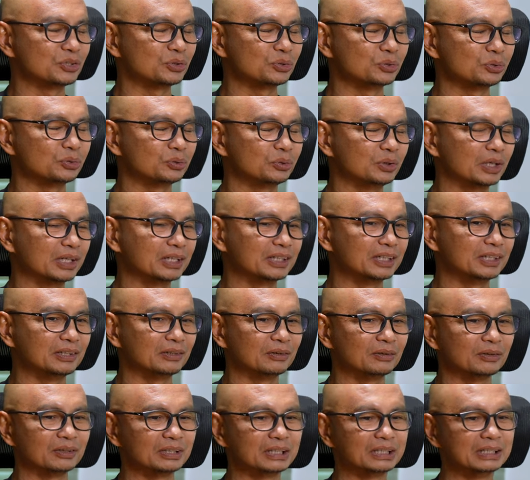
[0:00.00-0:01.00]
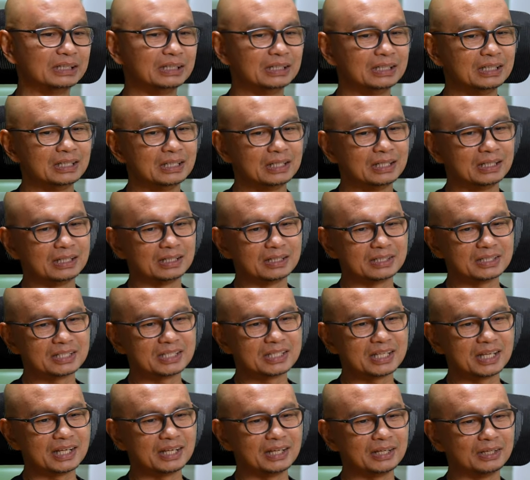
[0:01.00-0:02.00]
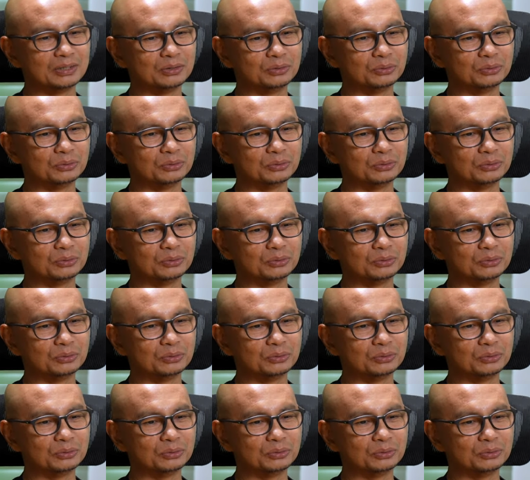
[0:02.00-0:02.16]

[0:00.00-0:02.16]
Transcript: So I did not a stay